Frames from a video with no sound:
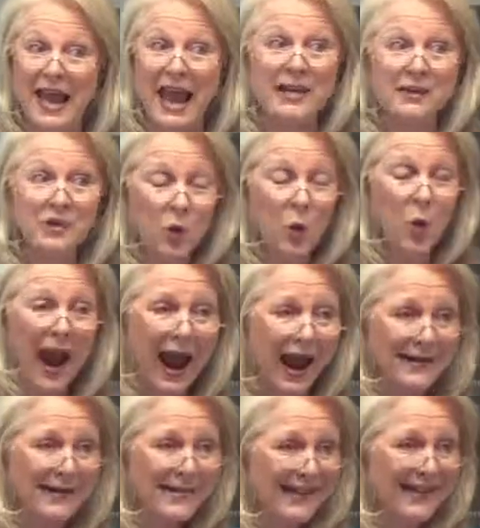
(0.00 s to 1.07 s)
has
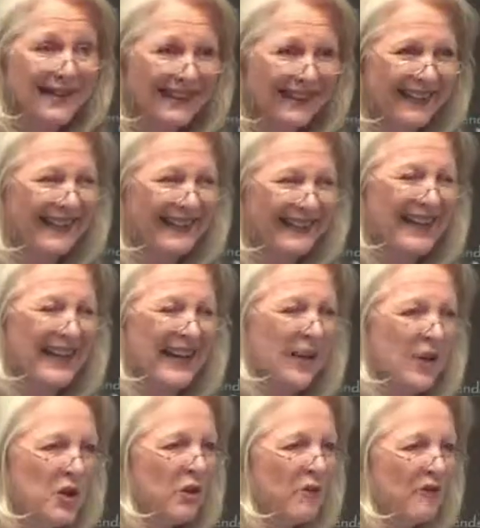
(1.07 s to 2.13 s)
cracks in
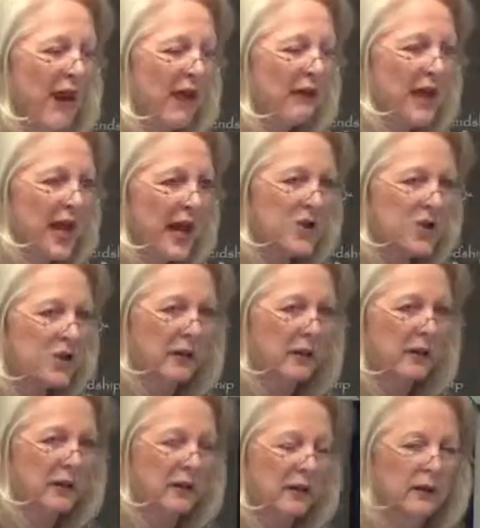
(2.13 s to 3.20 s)
your foundation,
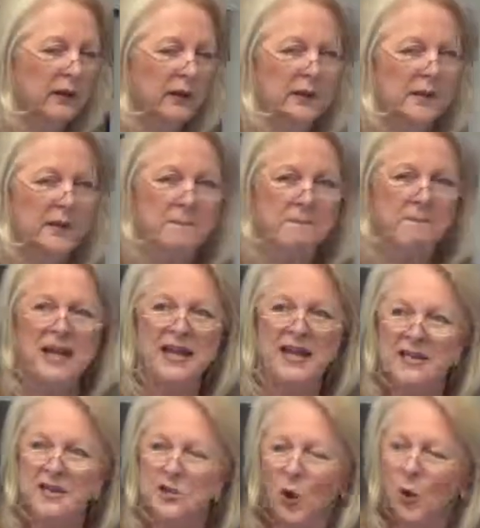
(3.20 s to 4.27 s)

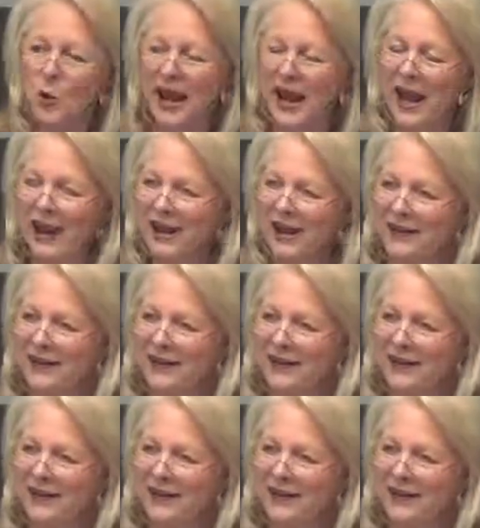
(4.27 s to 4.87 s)
it's okay.